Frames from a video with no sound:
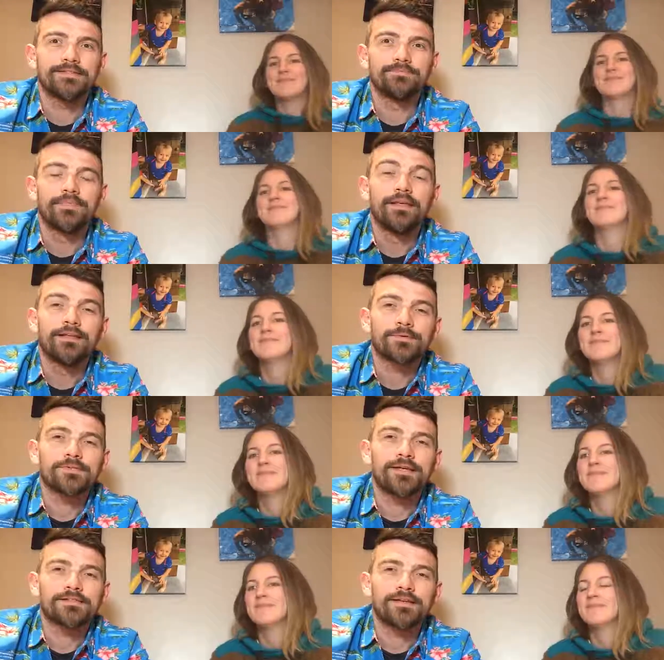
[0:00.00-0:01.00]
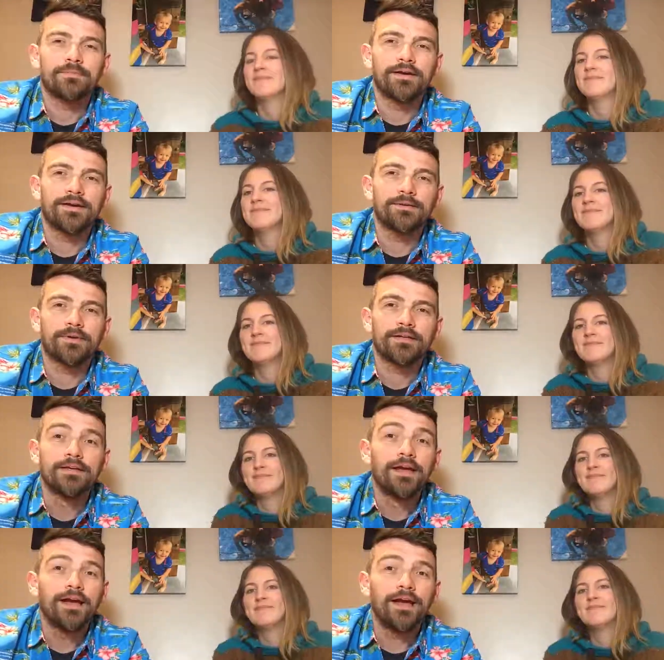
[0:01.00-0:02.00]
Speaker 1: him. That was last summer, anyway.
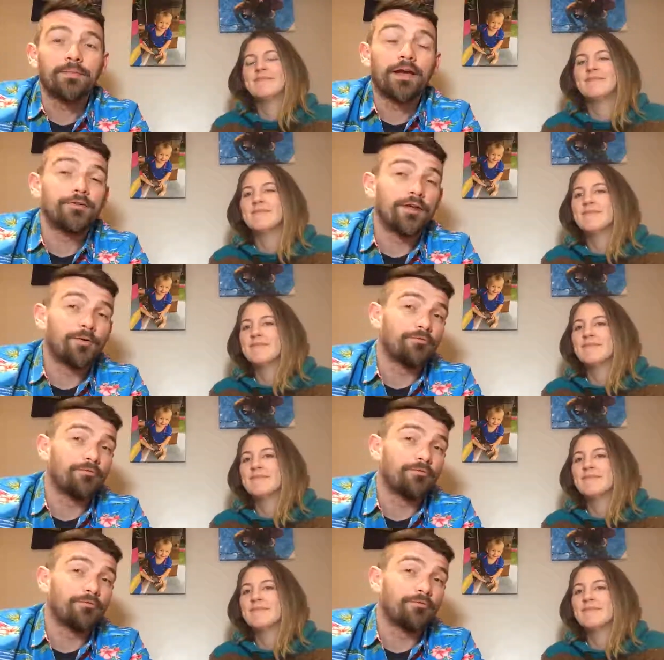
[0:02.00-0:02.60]
Um, no one